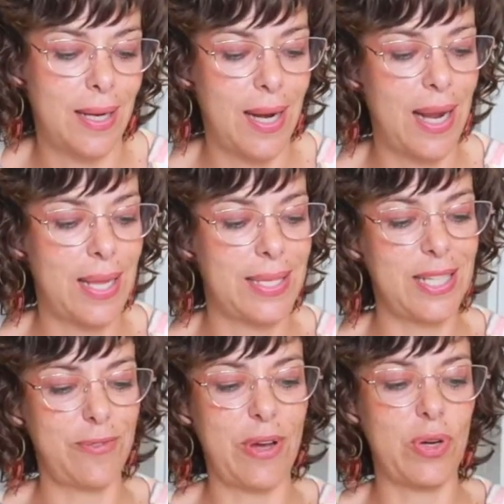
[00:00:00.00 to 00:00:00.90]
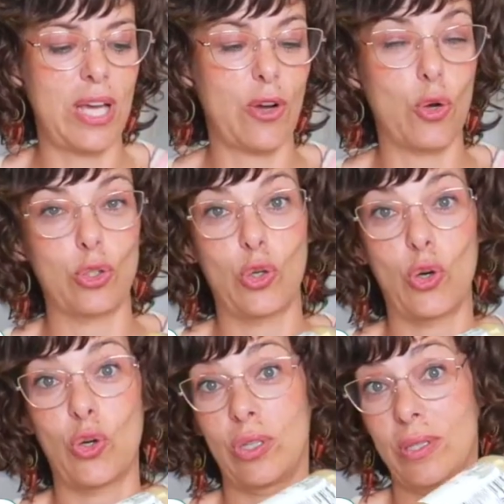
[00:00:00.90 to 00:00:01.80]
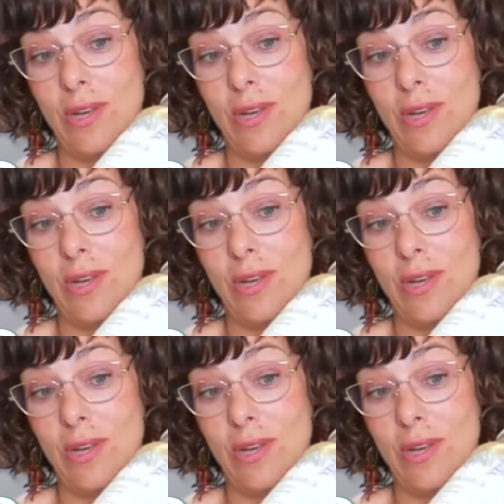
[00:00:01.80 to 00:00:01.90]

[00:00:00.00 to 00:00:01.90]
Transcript: and I just found a Costco